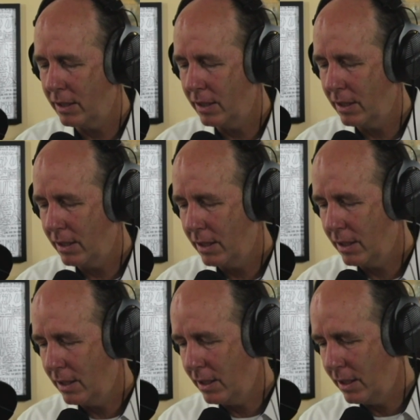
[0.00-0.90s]

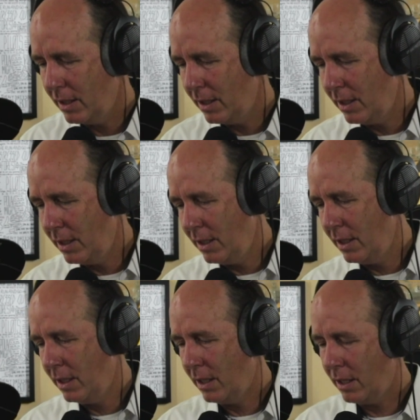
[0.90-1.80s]

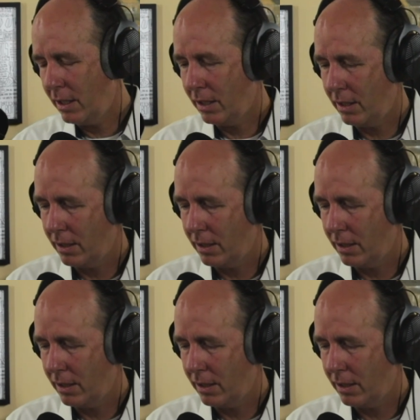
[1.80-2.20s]
(silence)